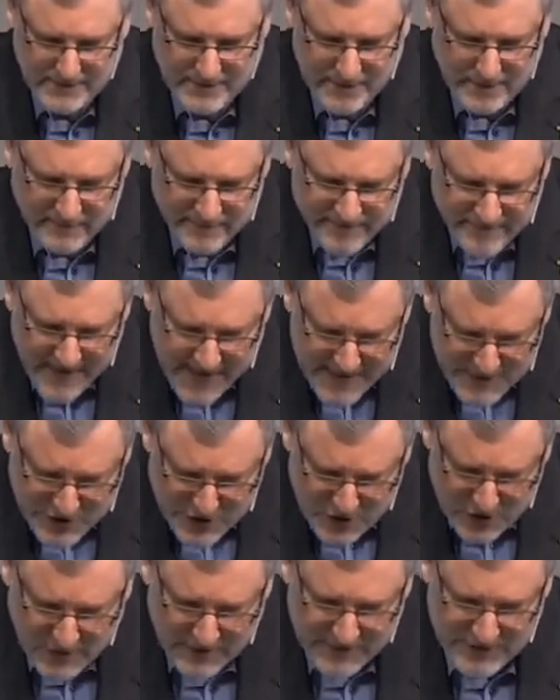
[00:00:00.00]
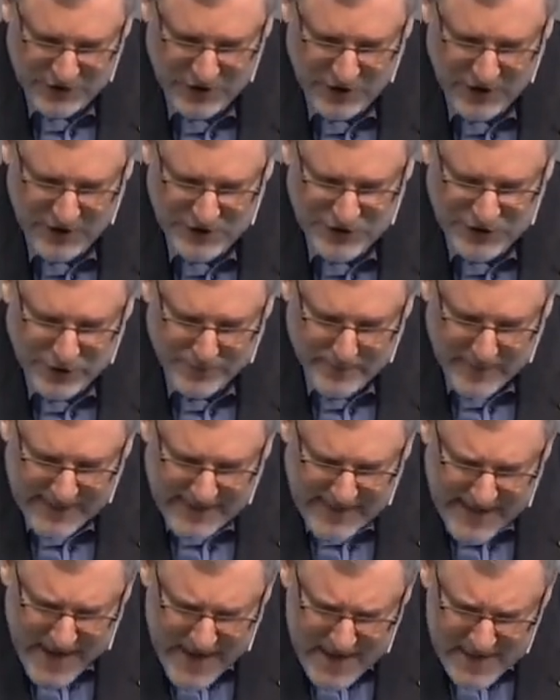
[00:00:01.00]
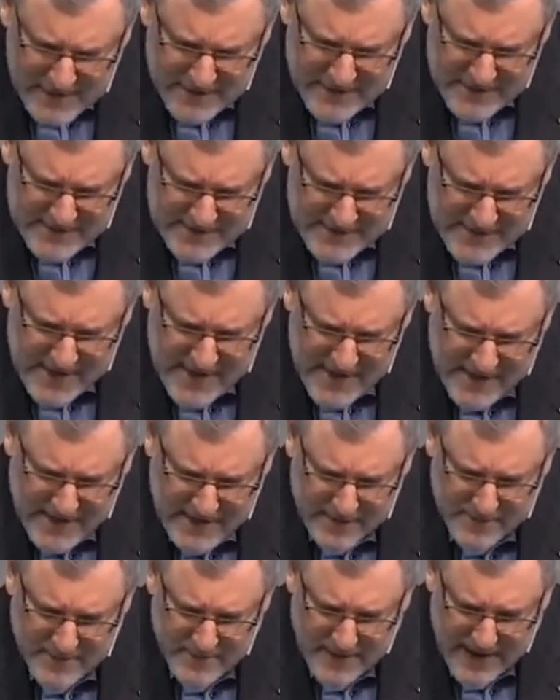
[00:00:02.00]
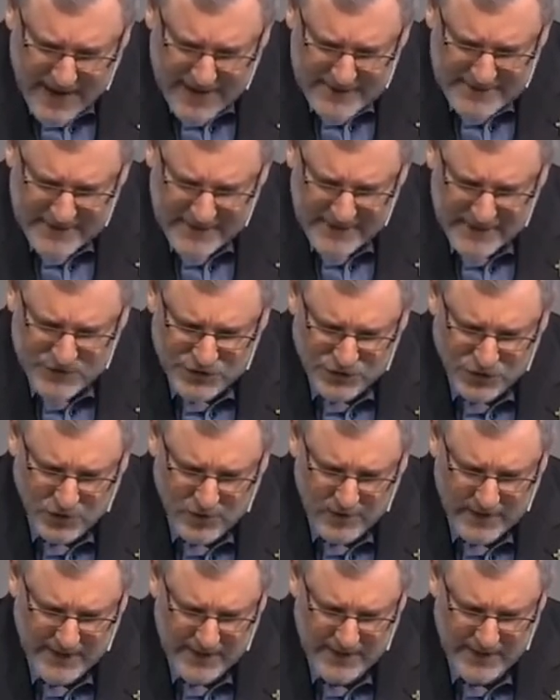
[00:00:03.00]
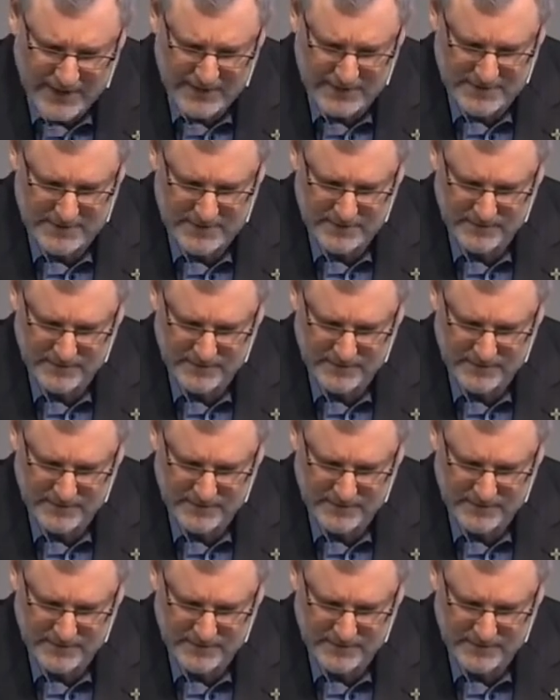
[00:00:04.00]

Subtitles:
And eventually, church, you begin to see him as he truly is.